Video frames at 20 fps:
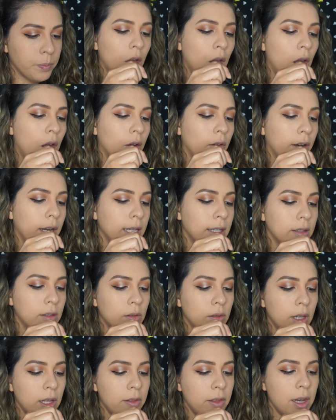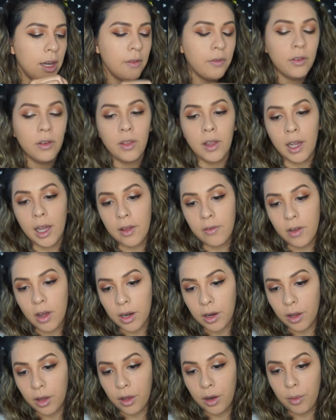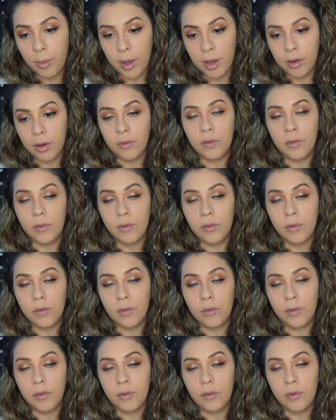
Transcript: All right, so now that I feel like I've got a good amount